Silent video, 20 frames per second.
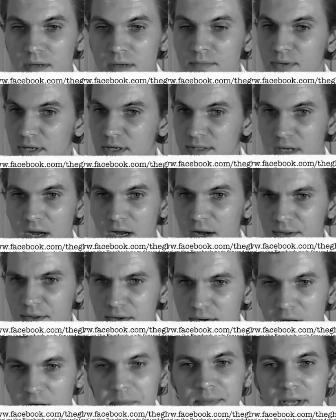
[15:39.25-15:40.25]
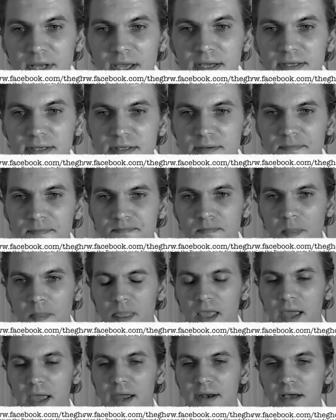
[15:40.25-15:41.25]
plus other updates
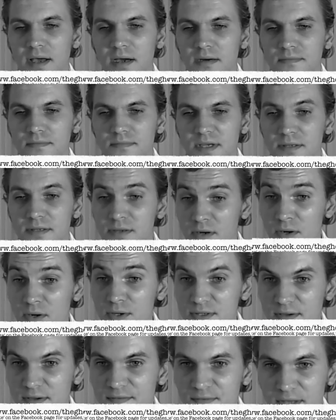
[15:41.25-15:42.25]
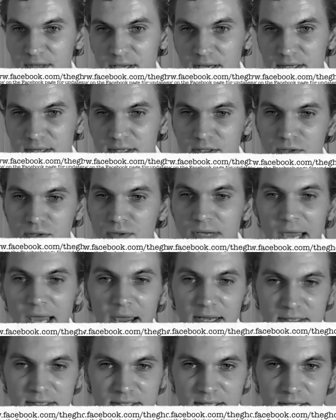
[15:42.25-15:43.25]
and exclusive things that you
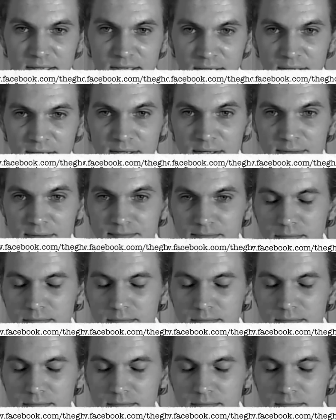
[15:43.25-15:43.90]
can't see here